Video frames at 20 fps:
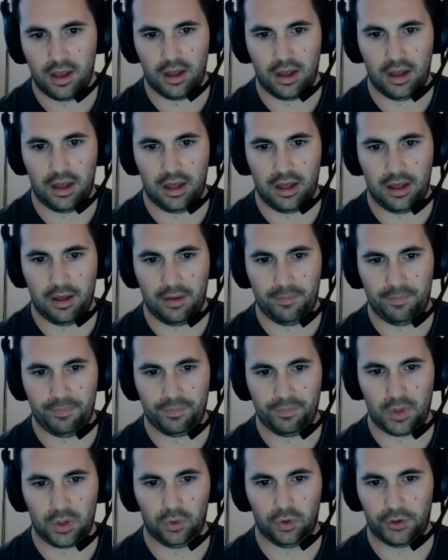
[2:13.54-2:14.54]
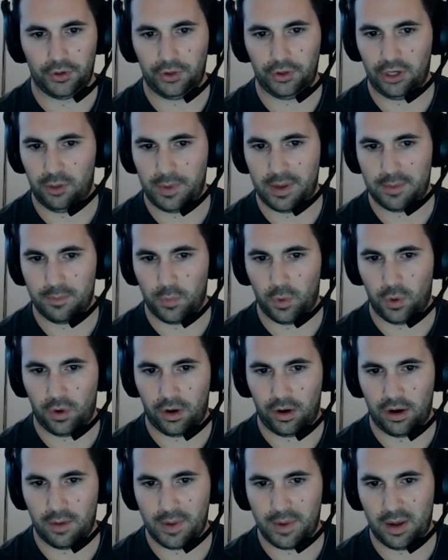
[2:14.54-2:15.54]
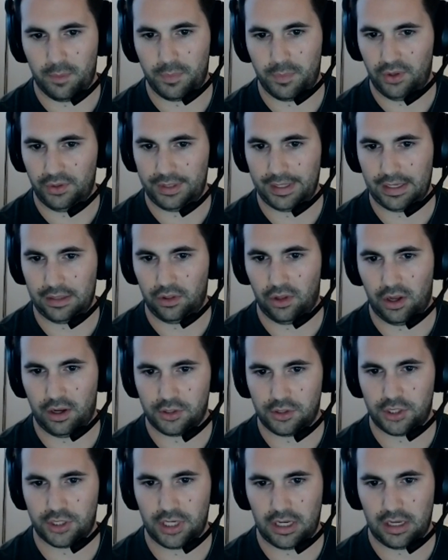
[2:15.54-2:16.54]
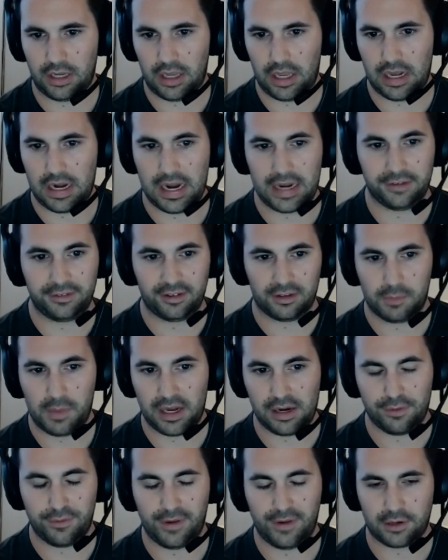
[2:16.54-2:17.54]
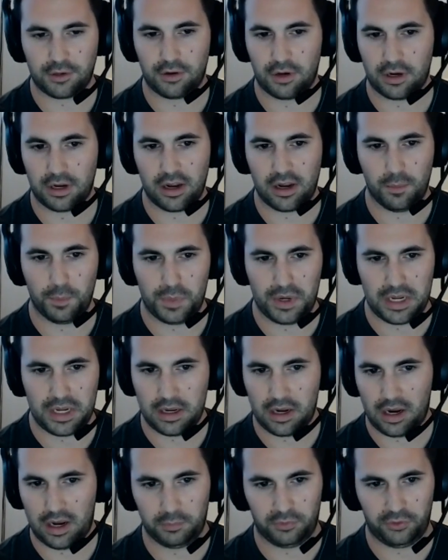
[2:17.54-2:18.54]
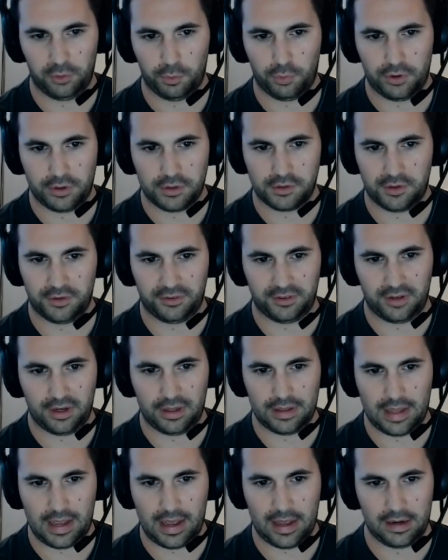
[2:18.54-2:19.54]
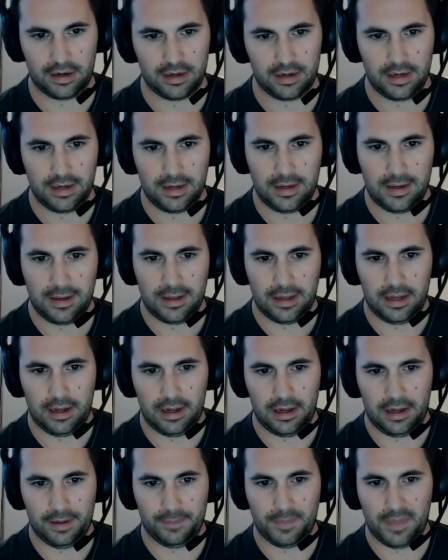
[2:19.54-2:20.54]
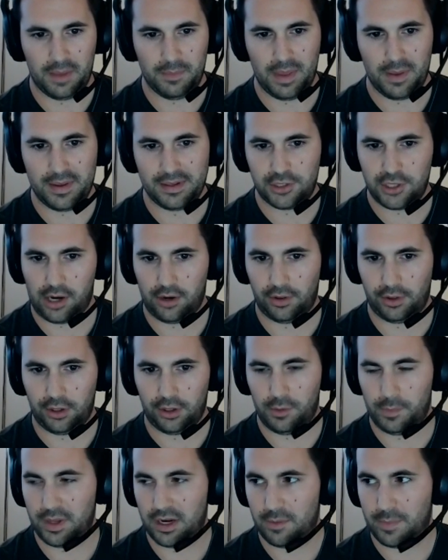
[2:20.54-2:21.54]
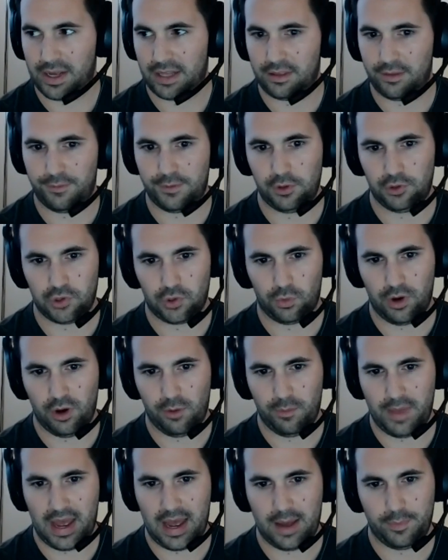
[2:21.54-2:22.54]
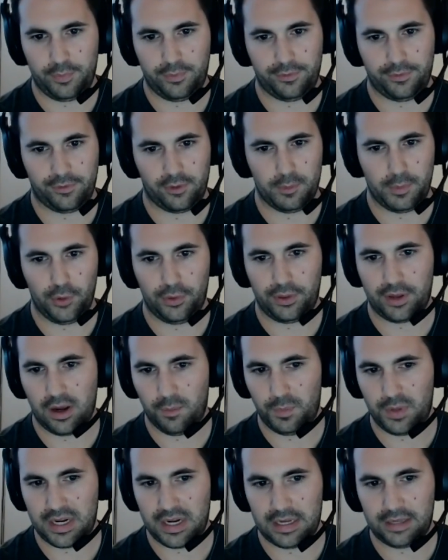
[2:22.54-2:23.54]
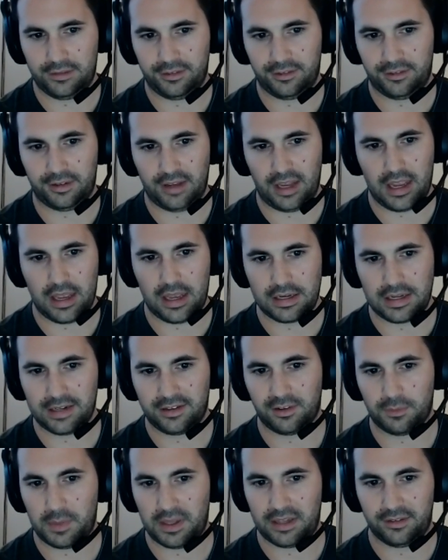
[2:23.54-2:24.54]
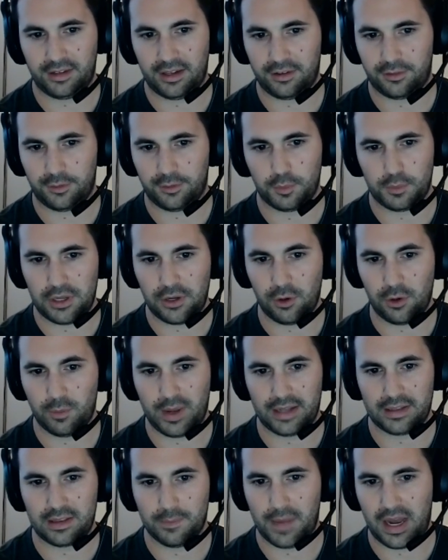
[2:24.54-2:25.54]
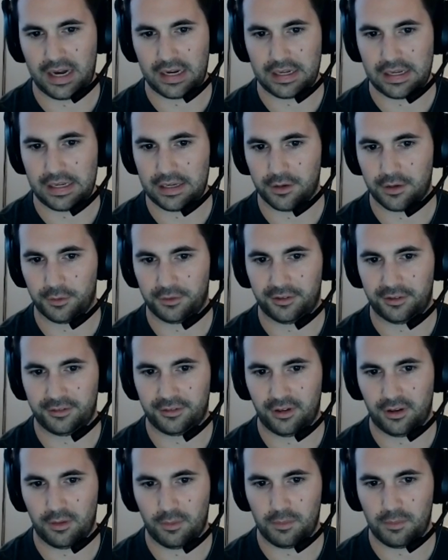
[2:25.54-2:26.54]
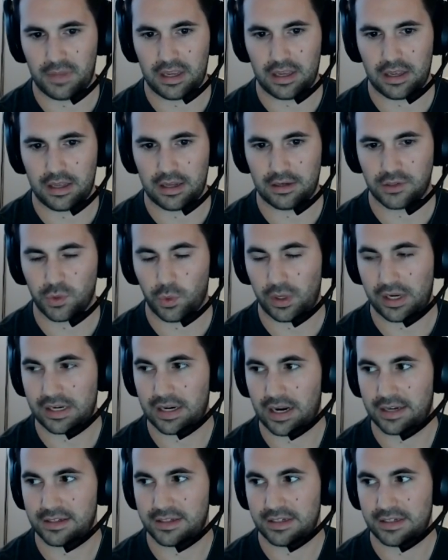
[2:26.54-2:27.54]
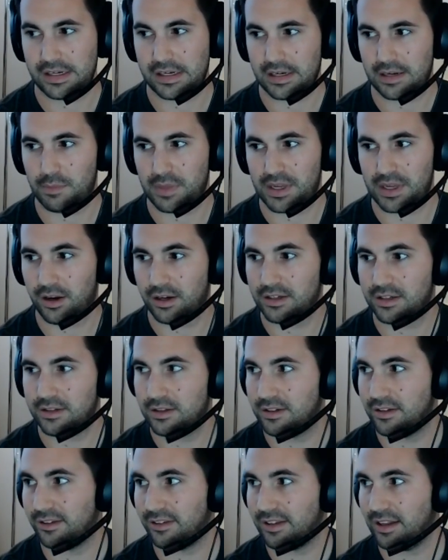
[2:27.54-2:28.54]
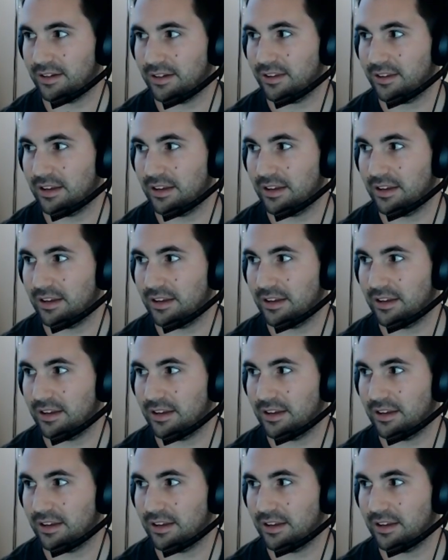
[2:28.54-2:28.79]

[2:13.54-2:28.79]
Learn a little bit more about building and launching an ASIC manufacturing company. I'm super interested in that. And maybe chat a little bit about the future roadmap for both companies and get some insights from you about the mining ecosystem in 2019 and beyond. How